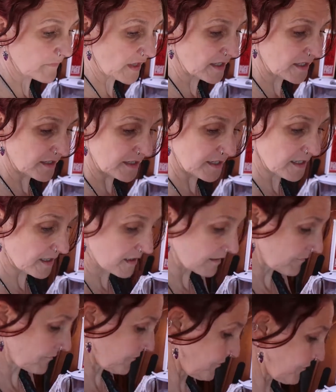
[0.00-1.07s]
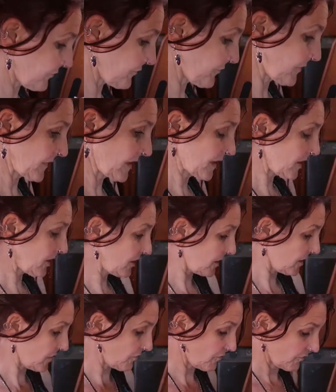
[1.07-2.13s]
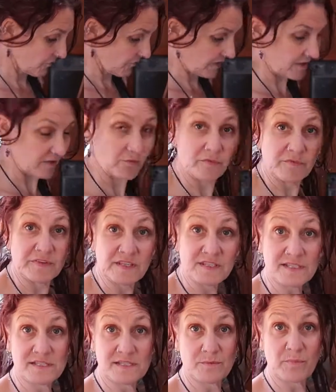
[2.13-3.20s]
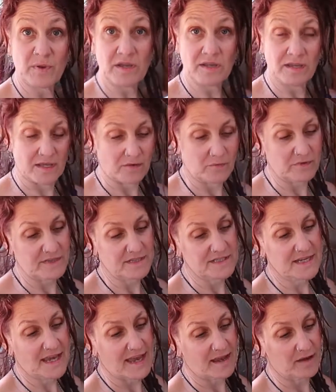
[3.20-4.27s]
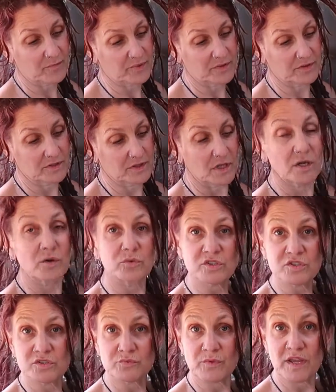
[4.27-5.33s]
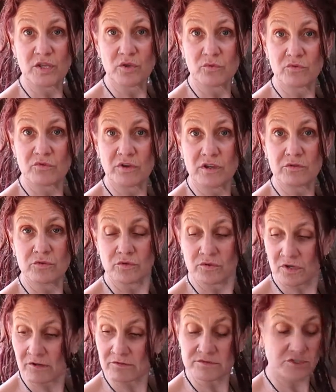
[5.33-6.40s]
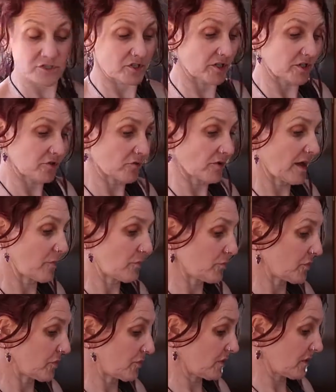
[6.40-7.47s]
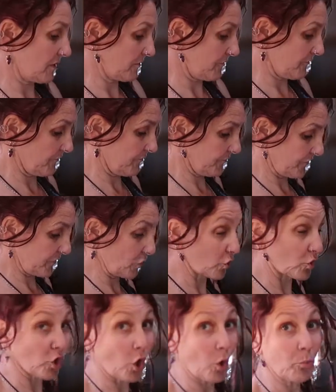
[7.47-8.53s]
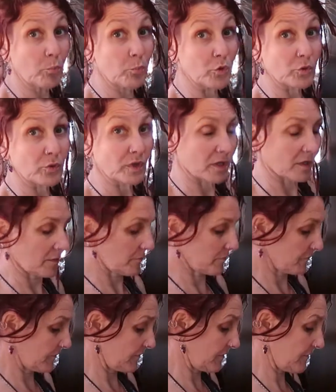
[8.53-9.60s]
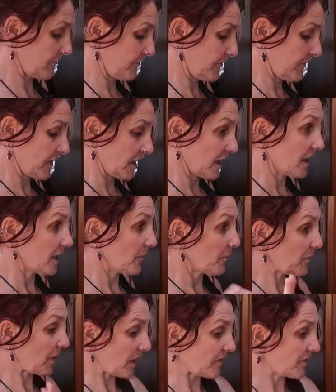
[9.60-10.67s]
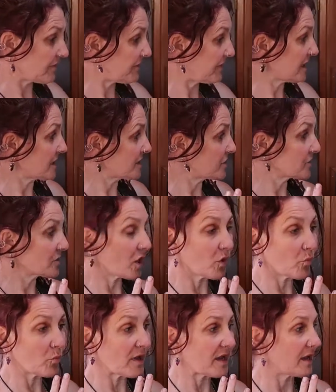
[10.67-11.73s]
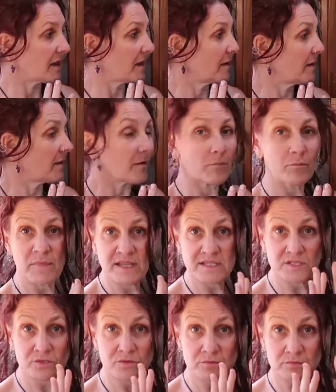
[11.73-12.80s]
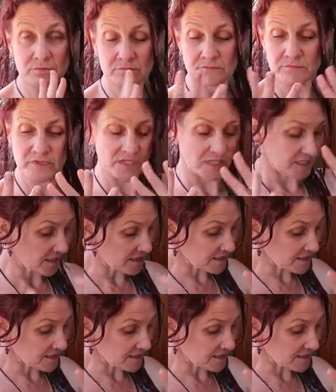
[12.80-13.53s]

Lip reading: Now here, right, this is the bucket with a tap, which is where you will grow your culture and your kombucha, or kombucha. But the thing is, you can't wear metal. It